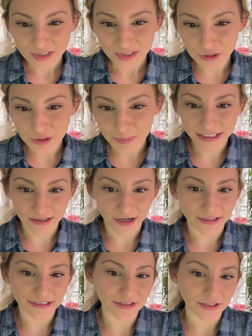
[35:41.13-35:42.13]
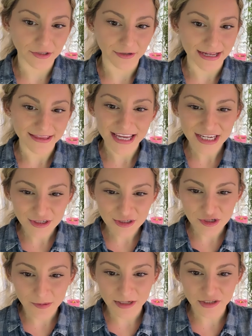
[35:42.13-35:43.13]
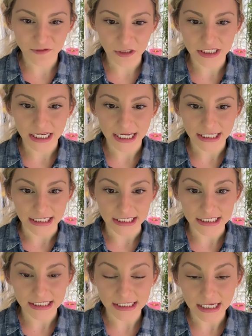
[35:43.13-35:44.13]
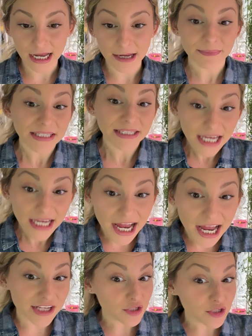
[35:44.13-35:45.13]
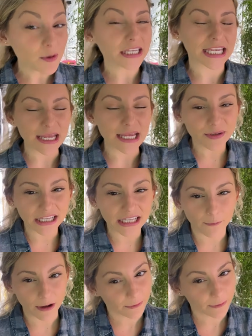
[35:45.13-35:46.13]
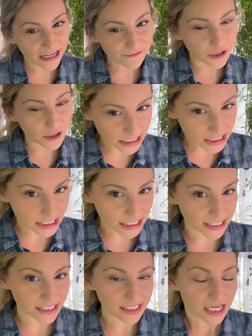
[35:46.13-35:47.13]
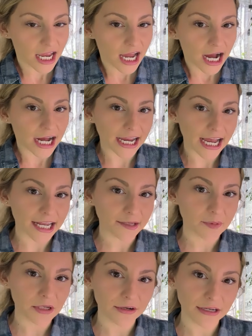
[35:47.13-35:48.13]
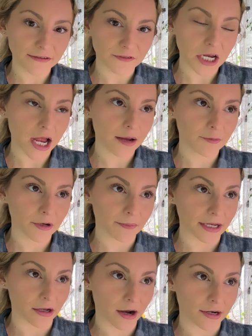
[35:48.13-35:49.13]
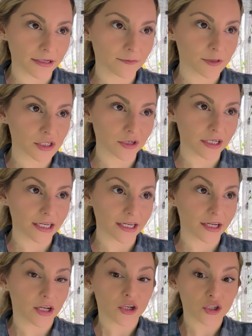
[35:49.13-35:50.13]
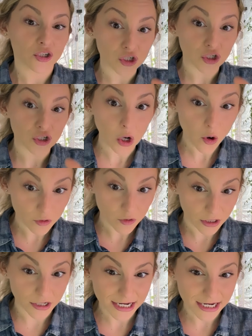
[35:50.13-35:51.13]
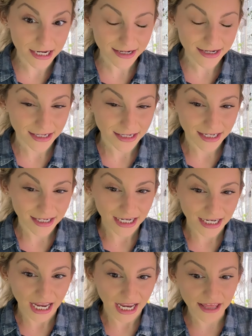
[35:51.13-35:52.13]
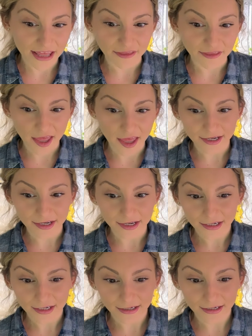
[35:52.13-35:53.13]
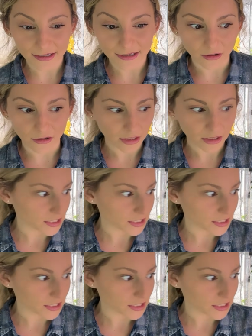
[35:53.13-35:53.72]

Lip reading: Your garden looked great. Thank you so much for saying this. Yeah, I just want to keep it that way. What I've noticed is I had a period of time where my garden was looking so good, and then all of a